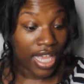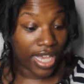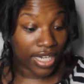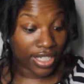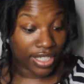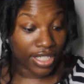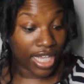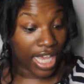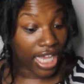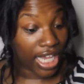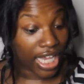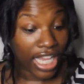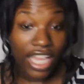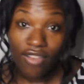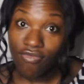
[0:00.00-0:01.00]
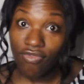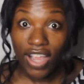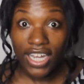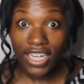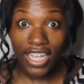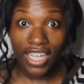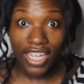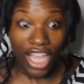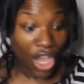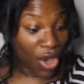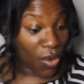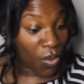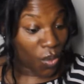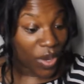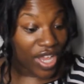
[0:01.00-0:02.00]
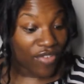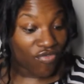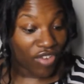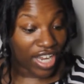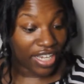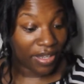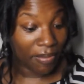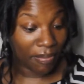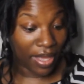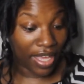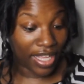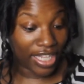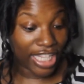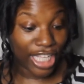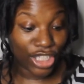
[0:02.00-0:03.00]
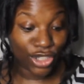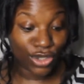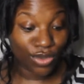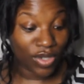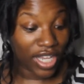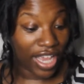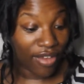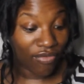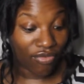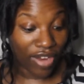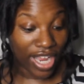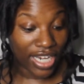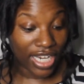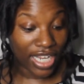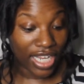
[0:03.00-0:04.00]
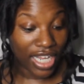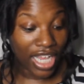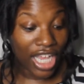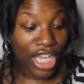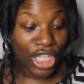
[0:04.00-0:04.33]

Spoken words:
And it said, get ready. We recommend that you get ready